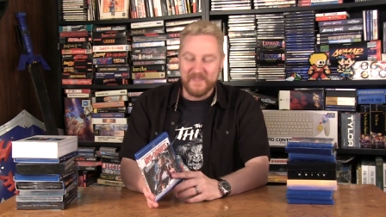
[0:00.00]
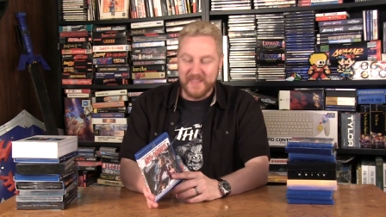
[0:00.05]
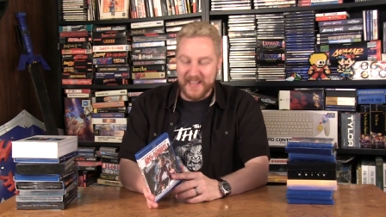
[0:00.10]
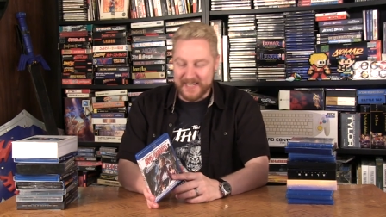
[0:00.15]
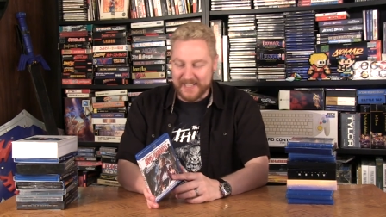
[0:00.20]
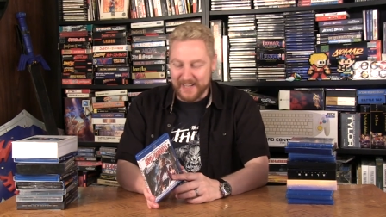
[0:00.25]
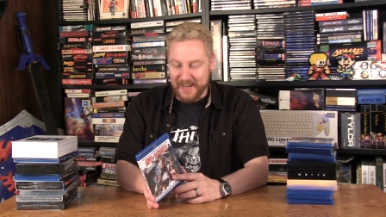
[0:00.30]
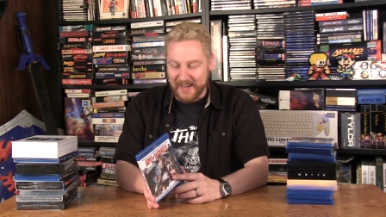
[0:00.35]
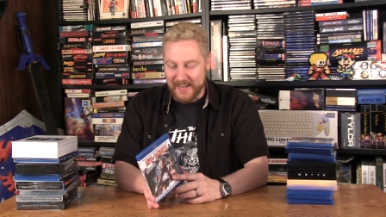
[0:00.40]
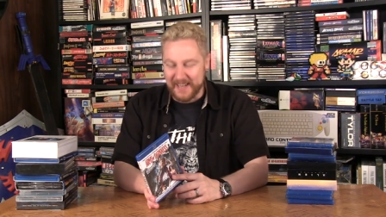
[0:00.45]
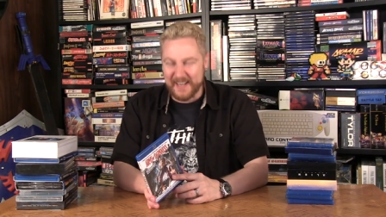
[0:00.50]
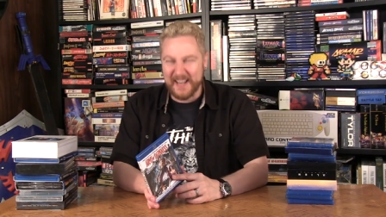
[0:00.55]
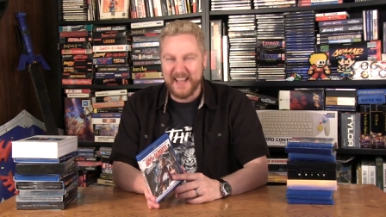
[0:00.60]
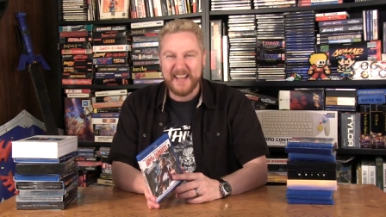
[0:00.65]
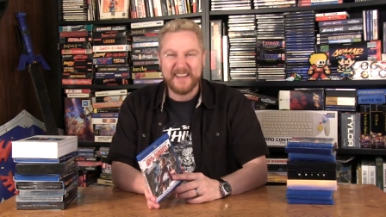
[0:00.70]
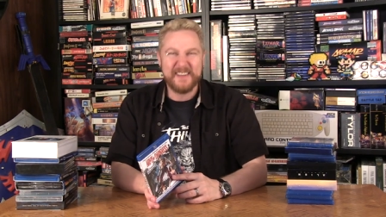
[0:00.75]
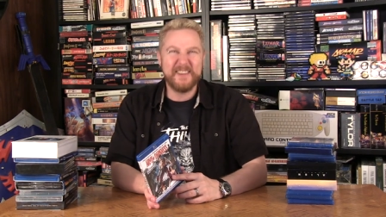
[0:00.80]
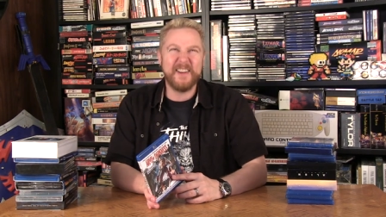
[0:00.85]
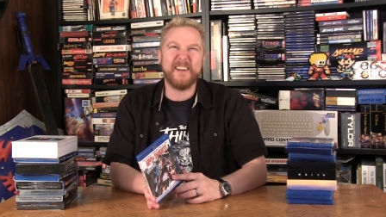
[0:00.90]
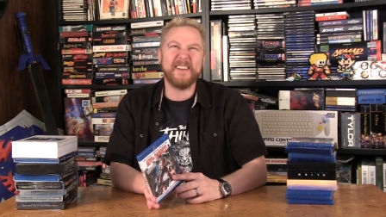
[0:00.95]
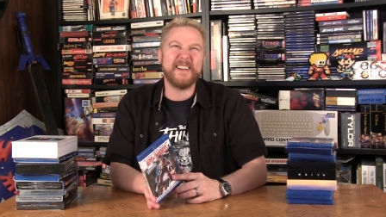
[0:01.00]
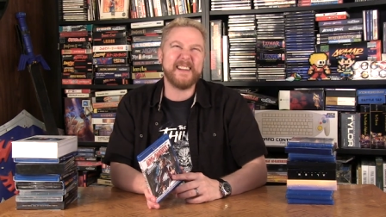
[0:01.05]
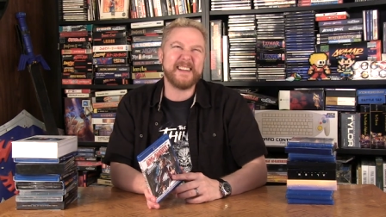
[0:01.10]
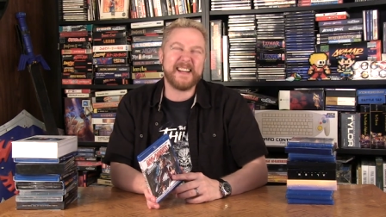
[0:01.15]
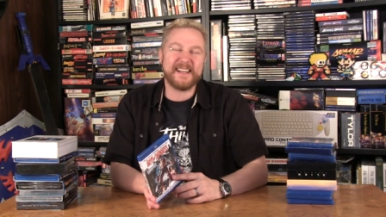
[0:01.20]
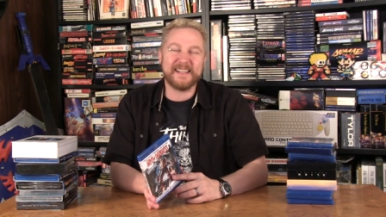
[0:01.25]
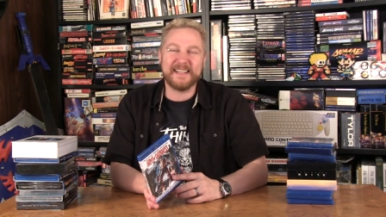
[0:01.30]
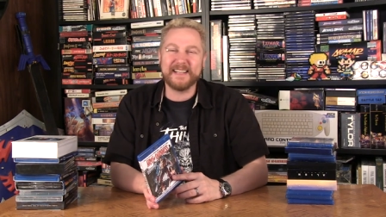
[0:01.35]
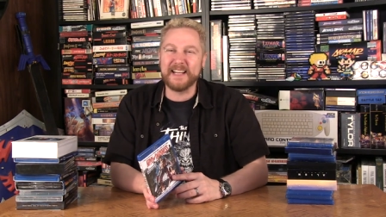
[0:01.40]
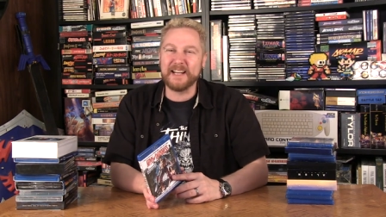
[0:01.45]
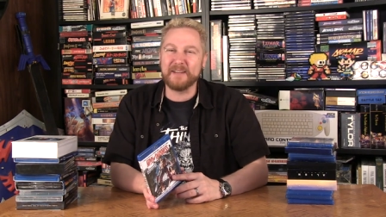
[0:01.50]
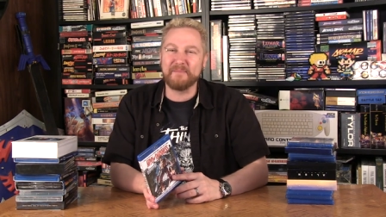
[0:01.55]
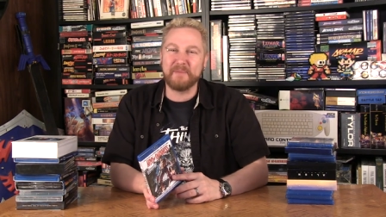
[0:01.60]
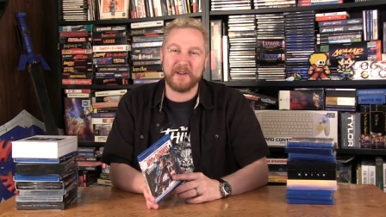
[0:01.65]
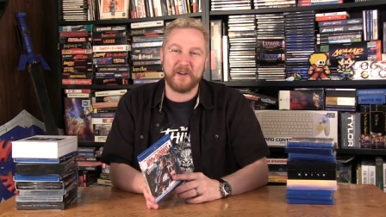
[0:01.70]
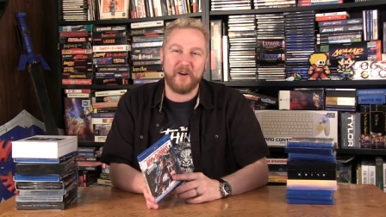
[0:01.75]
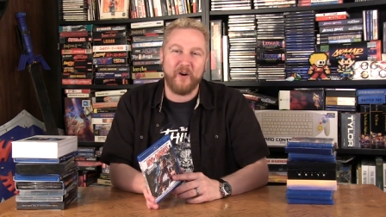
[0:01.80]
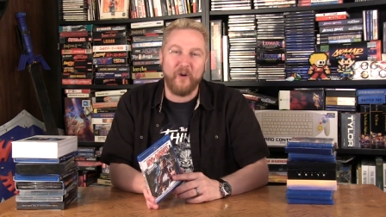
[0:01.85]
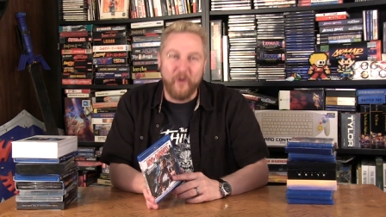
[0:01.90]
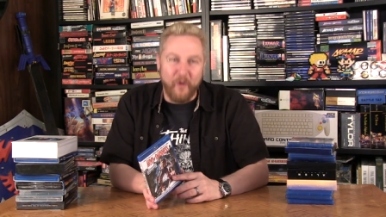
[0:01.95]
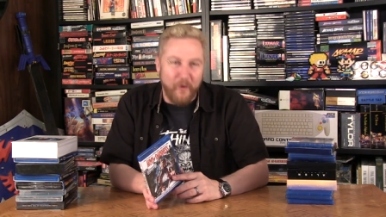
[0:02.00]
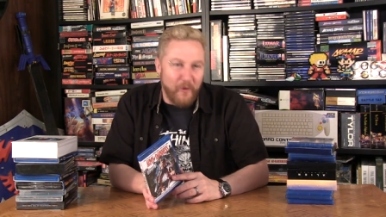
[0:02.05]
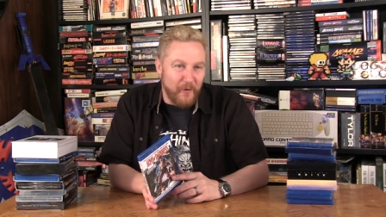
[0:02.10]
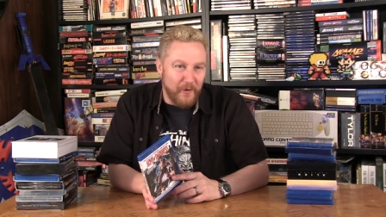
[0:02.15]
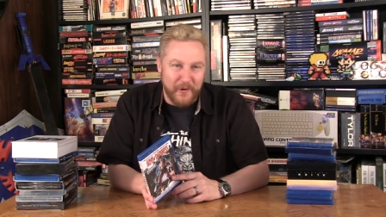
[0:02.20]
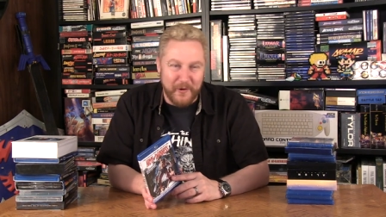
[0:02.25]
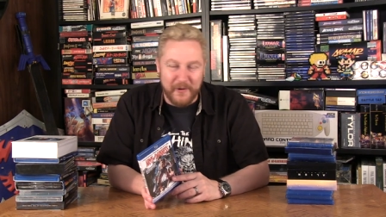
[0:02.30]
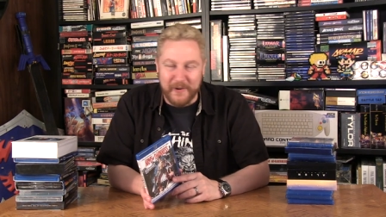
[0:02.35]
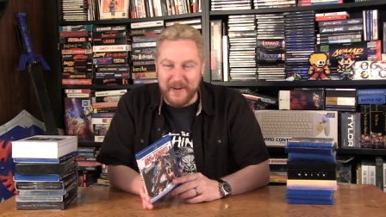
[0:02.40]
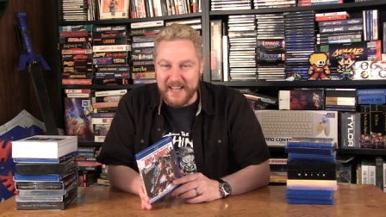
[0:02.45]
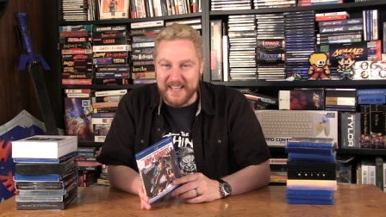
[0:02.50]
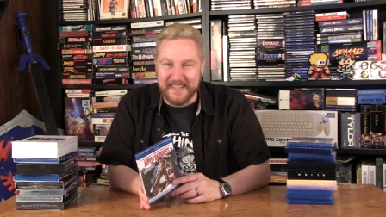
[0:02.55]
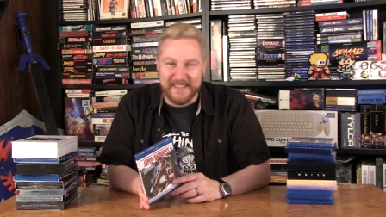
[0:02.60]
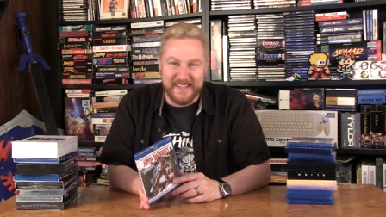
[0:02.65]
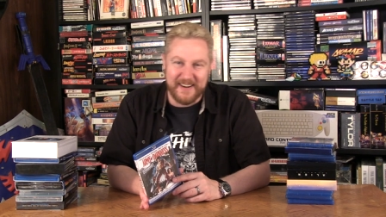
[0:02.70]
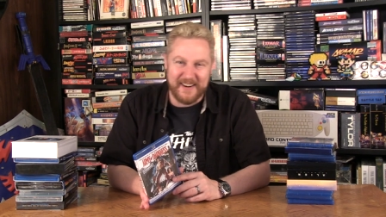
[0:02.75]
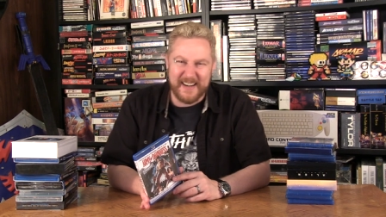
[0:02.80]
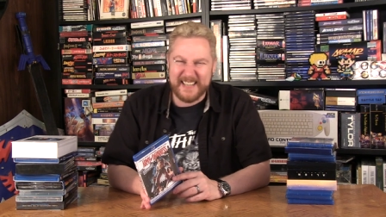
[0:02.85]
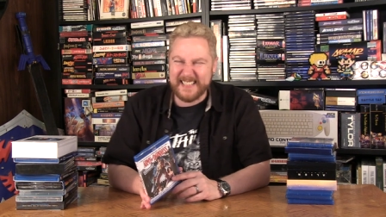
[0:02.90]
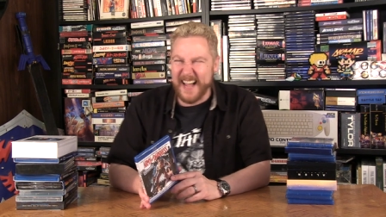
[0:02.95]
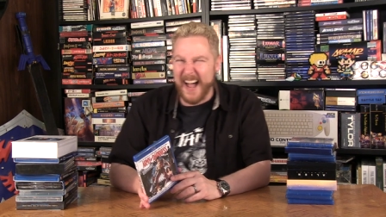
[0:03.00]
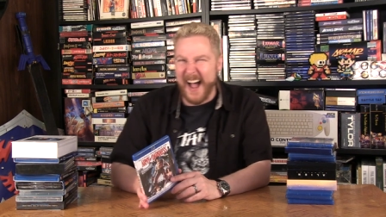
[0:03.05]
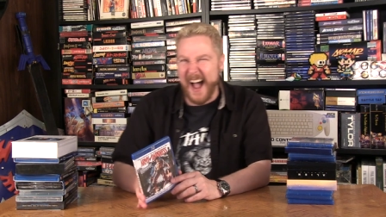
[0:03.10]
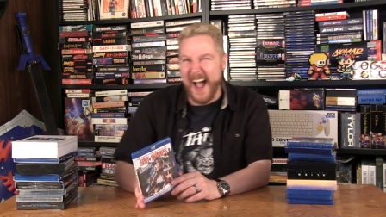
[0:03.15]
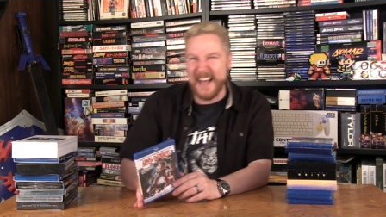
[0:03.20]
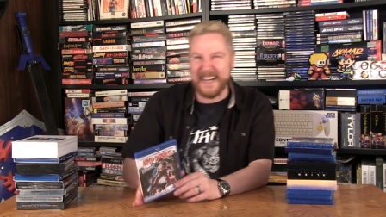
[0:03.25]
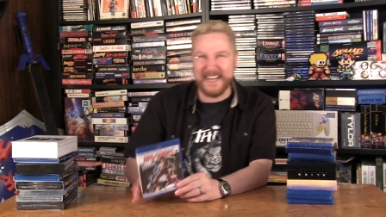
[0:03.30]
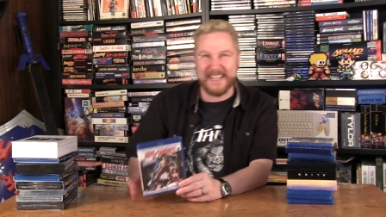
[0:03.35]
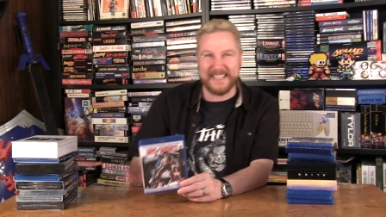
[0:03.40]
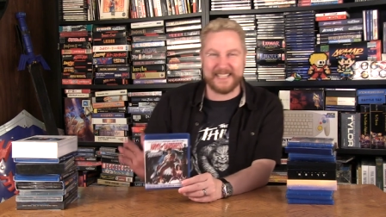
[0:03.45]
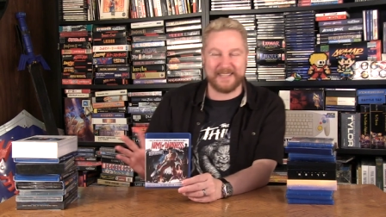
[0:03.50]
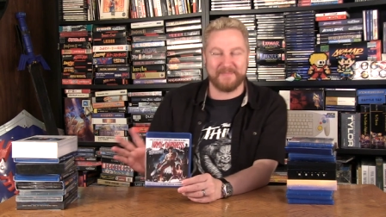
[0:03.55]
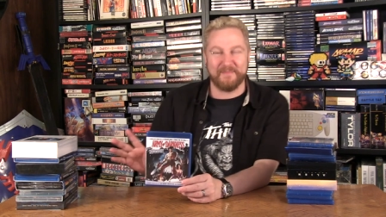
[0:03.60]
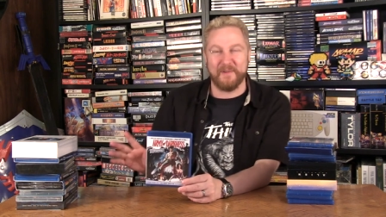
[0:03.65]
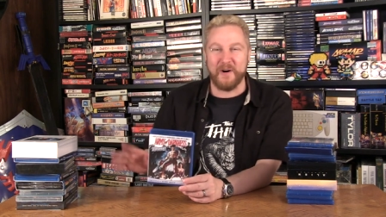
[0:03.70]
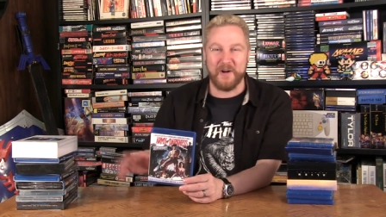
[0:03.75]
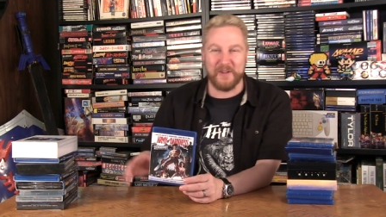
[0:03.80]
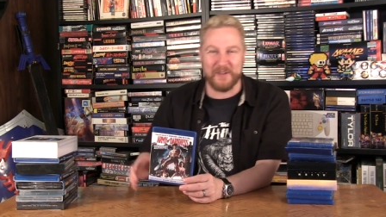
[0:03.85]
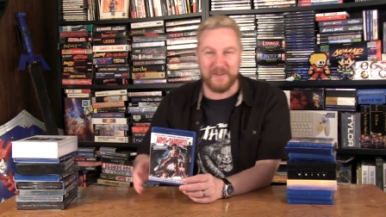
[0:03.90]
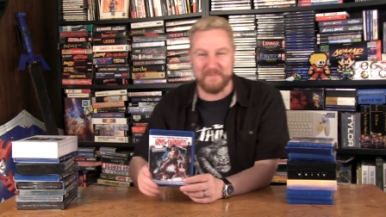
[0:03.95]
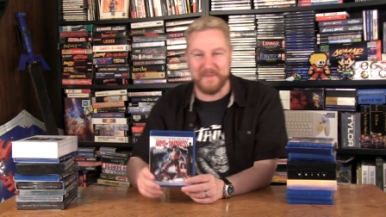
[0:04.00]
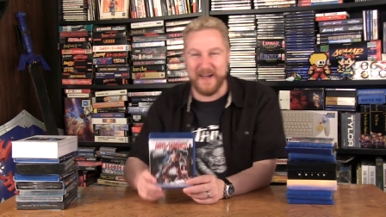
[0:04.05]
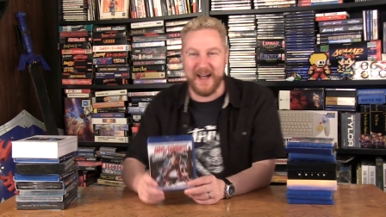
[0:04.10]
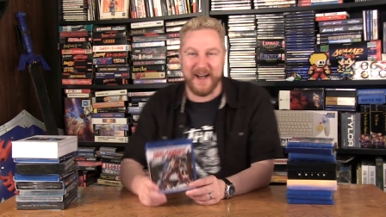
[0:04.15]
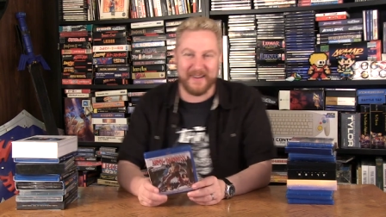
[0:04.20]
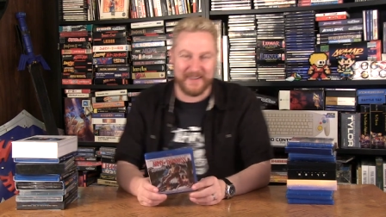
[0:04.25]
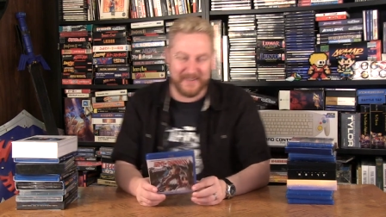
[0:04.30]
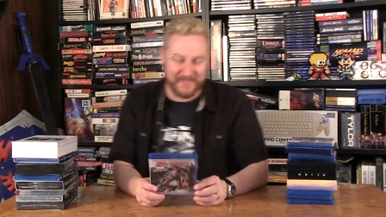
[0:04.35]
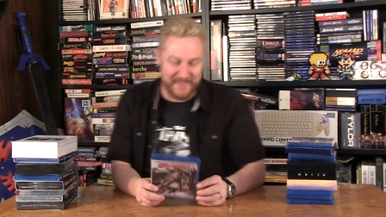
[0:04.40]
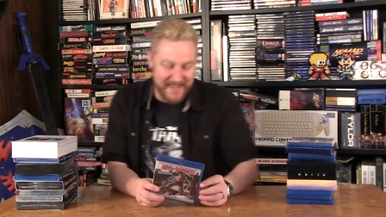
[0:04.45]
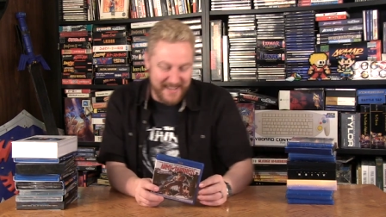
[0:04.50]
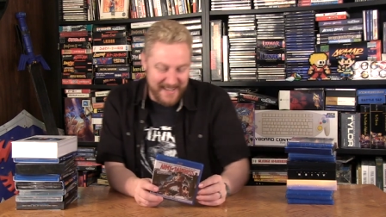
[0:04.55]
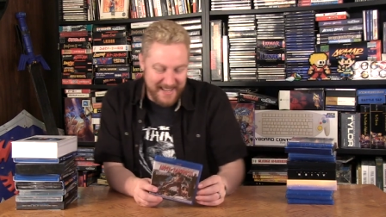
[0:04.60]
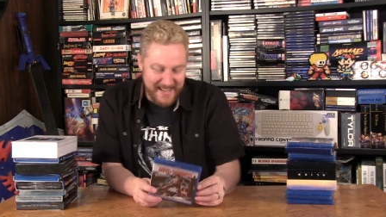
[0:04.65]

it's a, a little bit of horror in there, a tiny small amount of,